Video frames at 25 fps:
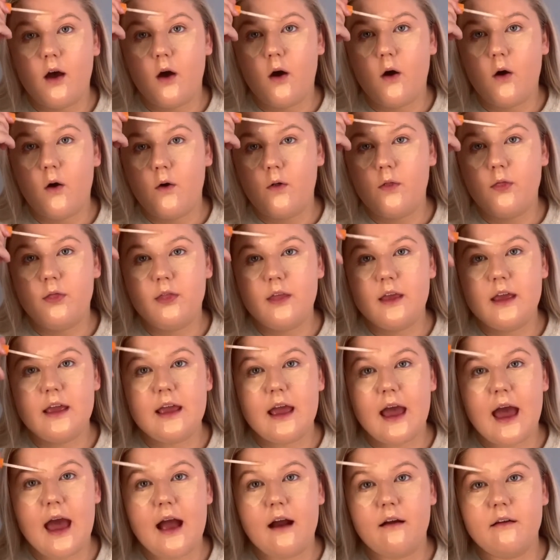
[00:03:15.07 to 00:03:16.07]
on
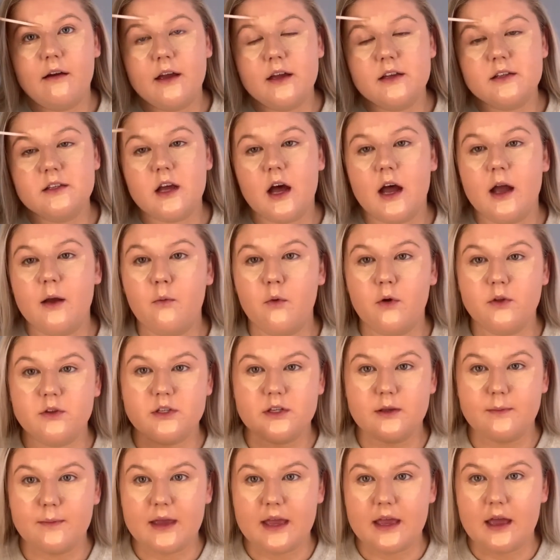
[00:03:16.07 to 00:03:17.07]
the areas that I want
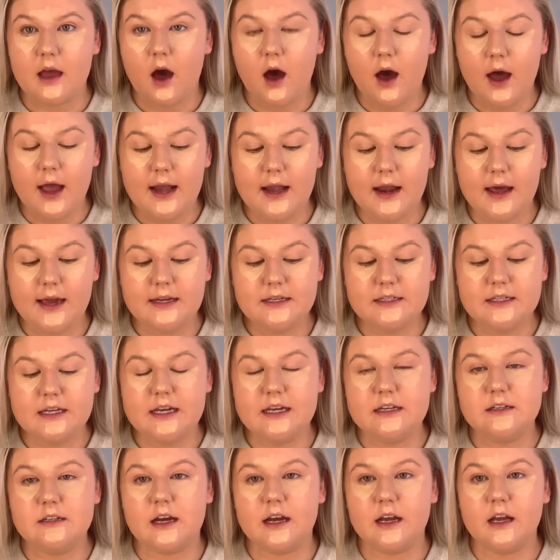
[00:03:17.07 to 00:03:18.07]
to be
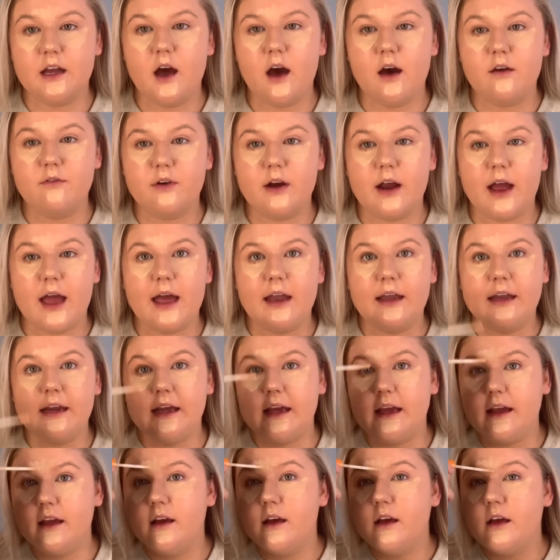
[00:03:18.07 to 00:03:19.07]
highlighted and cover
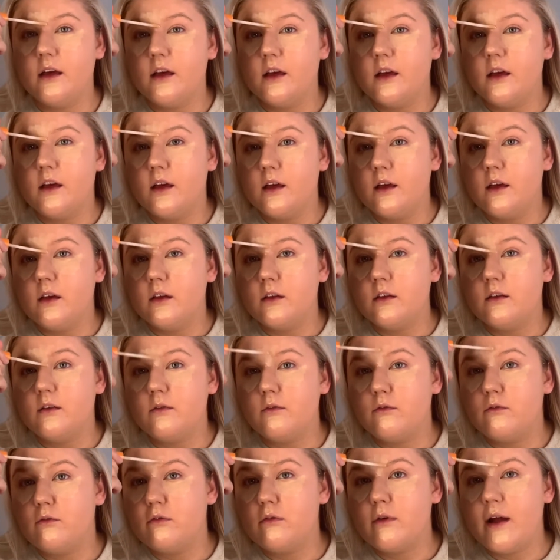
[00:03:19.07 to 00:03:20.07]
any
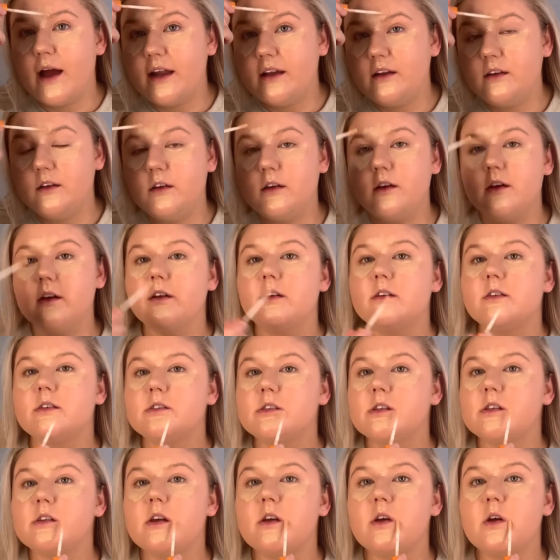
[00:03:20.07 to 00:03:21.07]

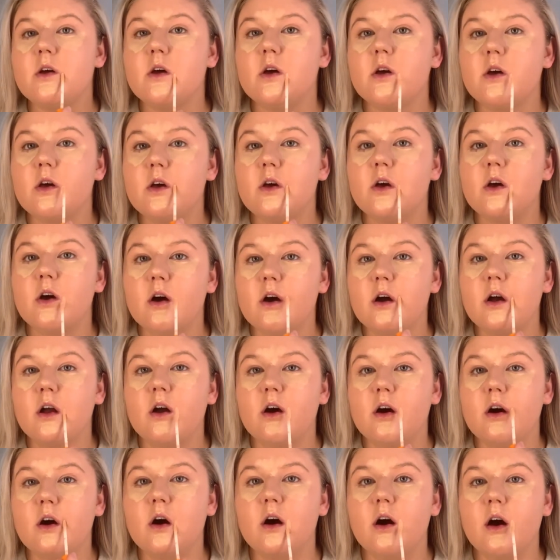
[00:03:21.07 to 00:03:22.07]
redness. I
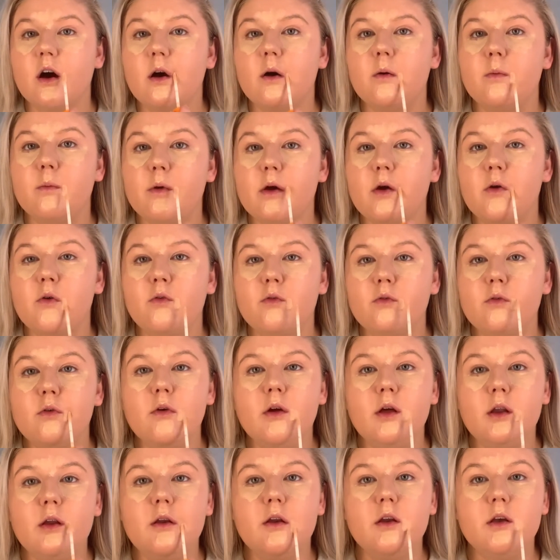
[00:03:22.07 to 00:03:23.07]
got a bit of
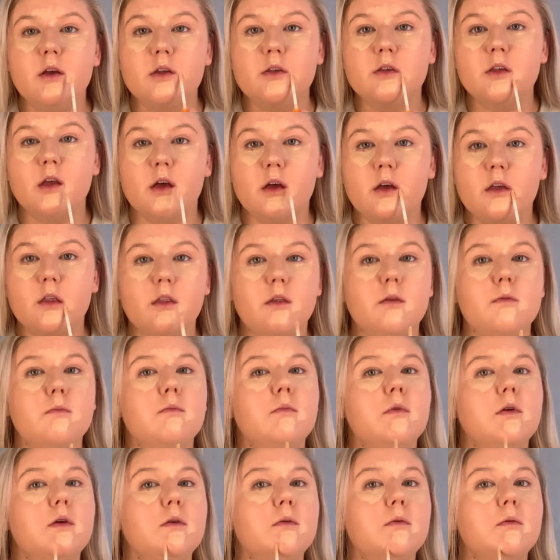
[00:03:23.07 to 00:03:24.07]
redness at the
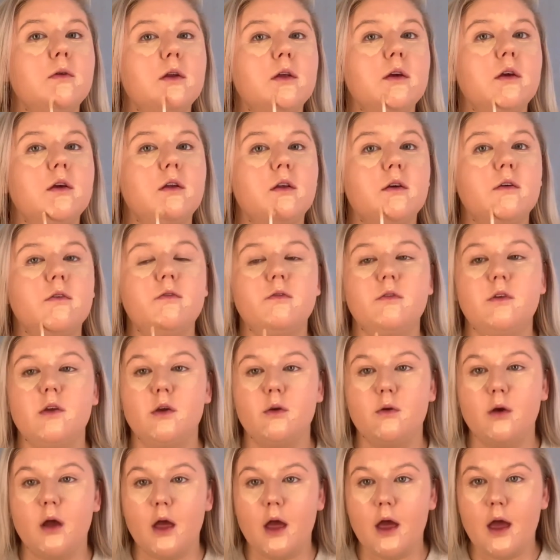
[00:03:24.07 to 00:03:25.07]
moment in a
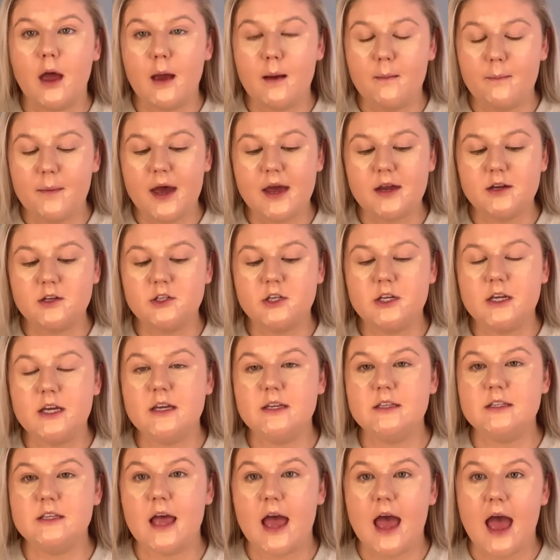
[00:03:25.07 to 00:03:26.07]
few
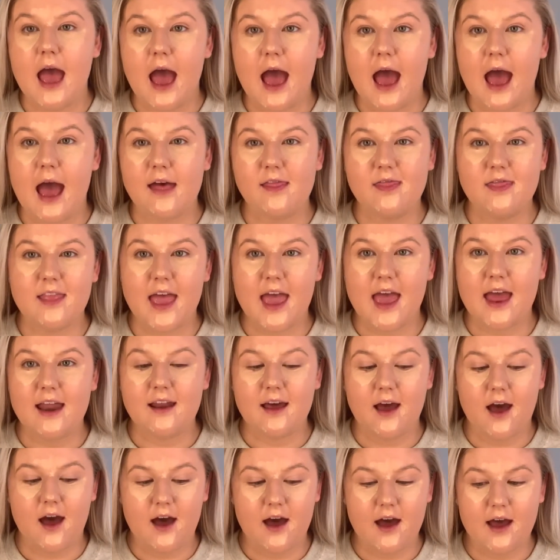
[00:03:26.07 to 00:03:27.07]
patches, and then
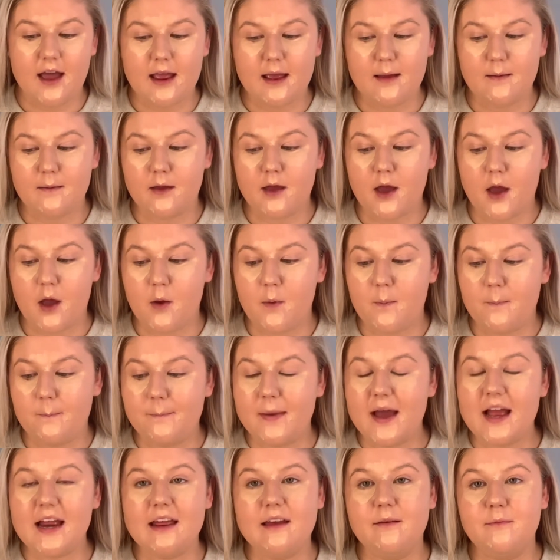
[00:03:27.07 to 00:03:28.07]
I go
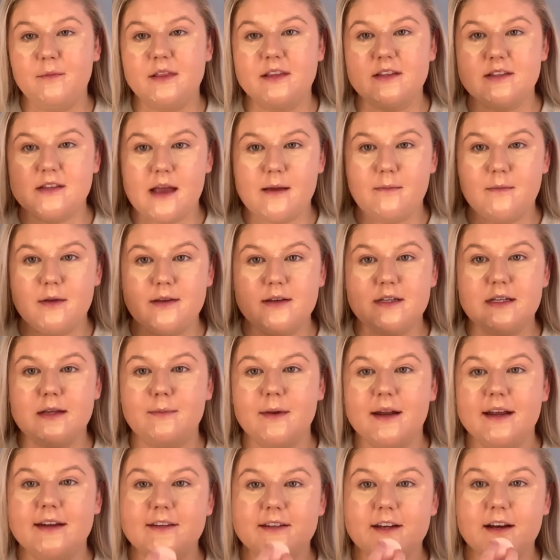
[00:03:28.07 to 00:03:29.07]
back in with the same beauty
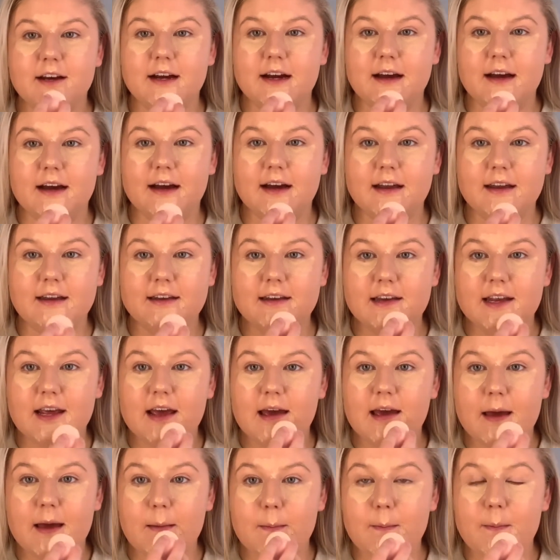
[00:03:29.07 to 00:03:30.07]
blender and
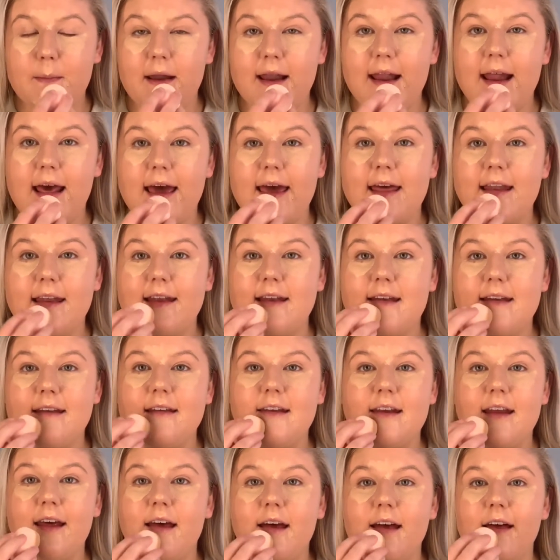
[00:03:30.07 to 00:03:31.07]
blend
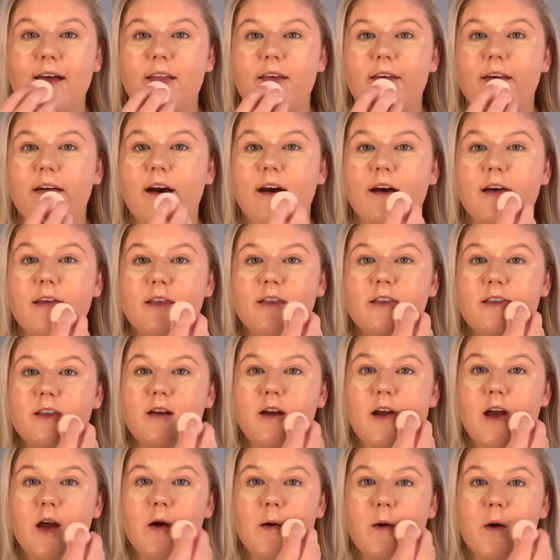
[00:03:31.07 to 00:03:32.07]
that
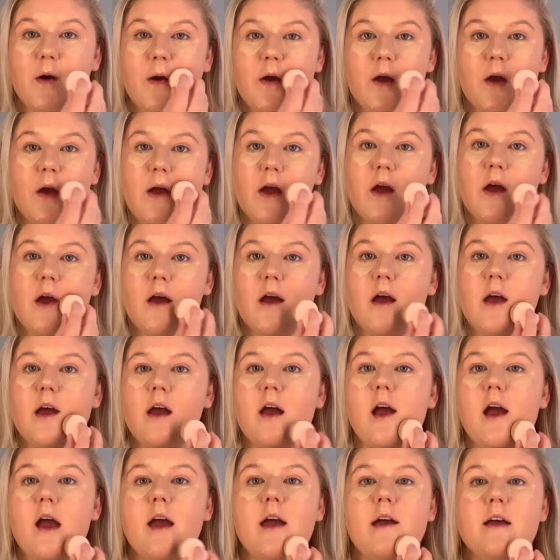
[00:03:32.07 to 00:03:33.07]
through.
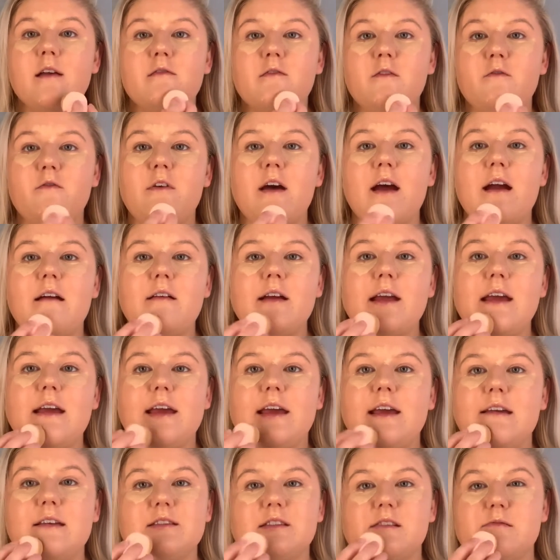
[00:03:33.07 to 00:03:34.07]
It's very
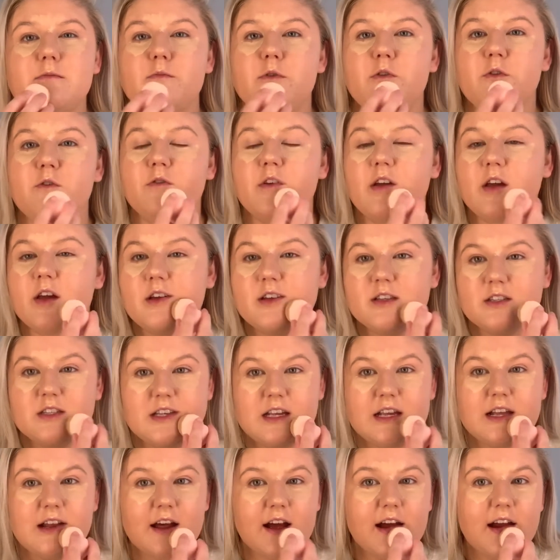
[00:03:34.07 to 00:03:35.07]
easy moving
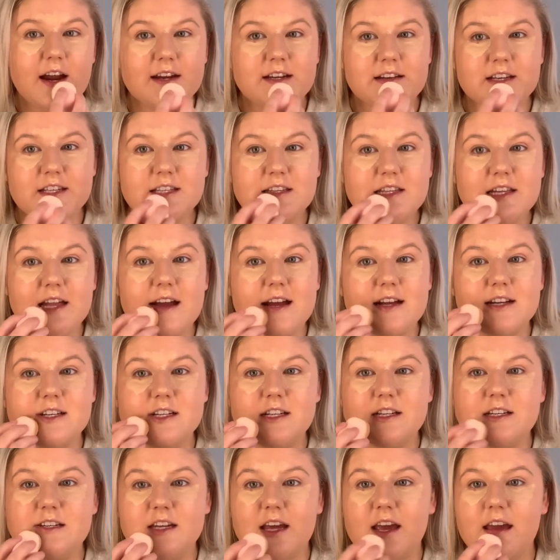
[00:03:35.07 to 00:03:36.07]
concealer. It doesn't
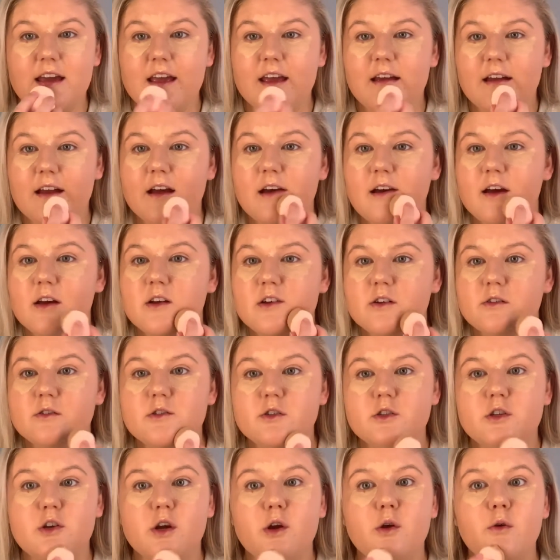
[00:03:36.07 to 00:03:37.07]
actually take
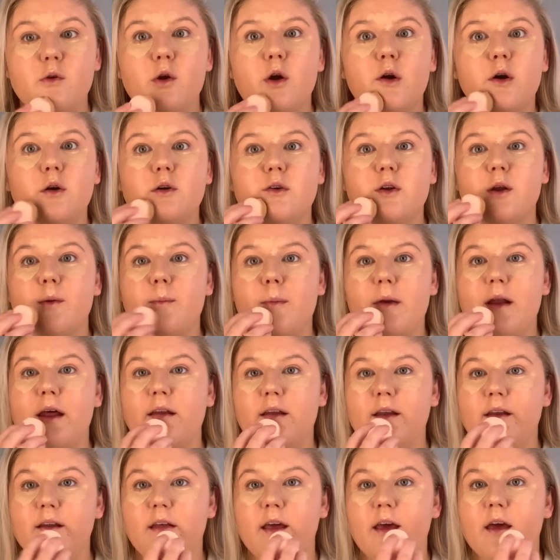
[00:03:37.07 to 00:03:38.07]
too long to
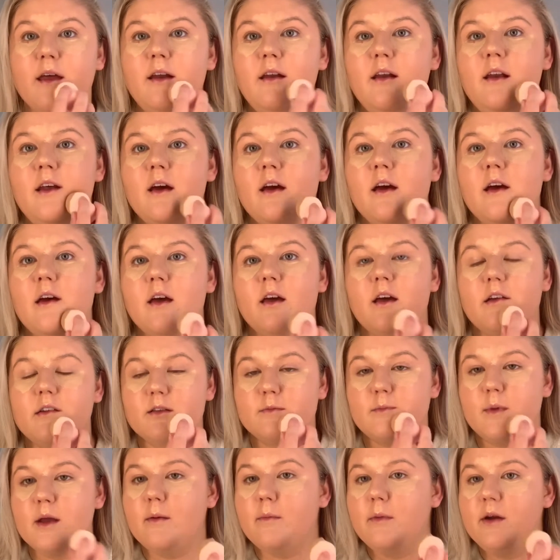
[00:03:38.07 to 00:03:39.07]
blend in. It's
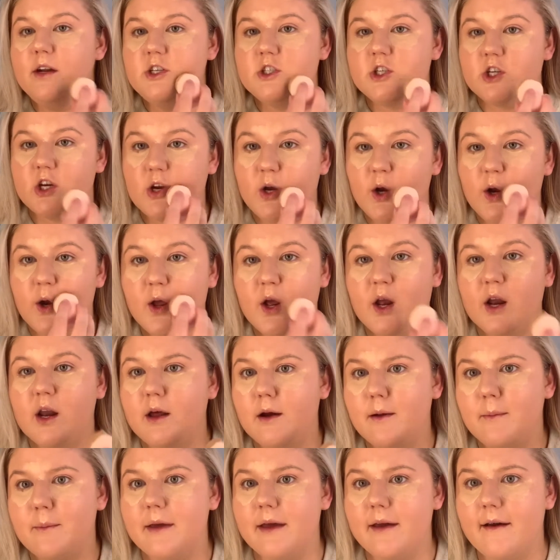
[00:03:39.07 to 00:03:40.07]
made my chin look a
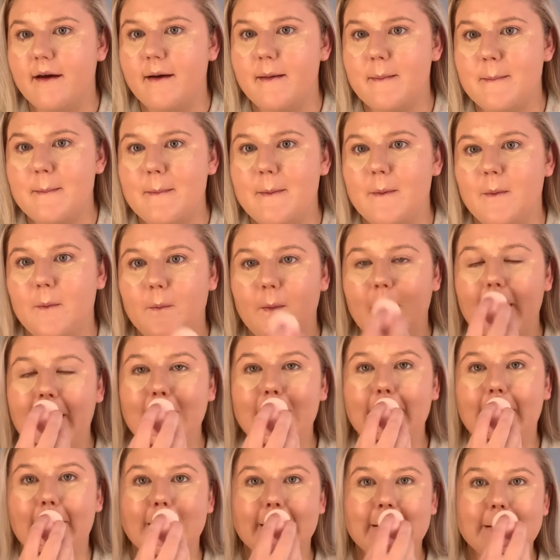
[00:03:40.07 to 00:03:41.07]
little bit red
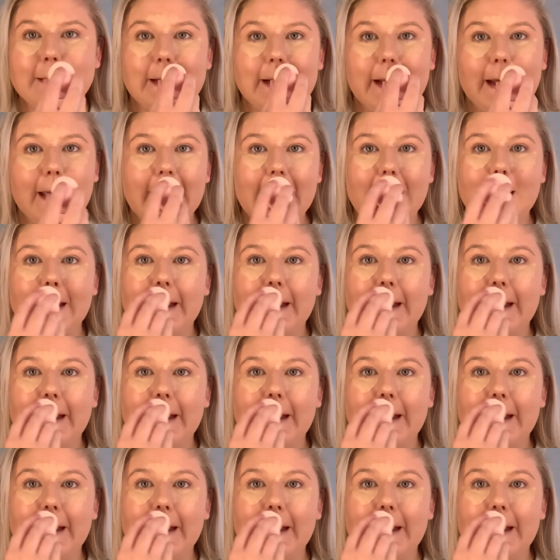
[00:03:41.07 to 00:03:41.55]
actually.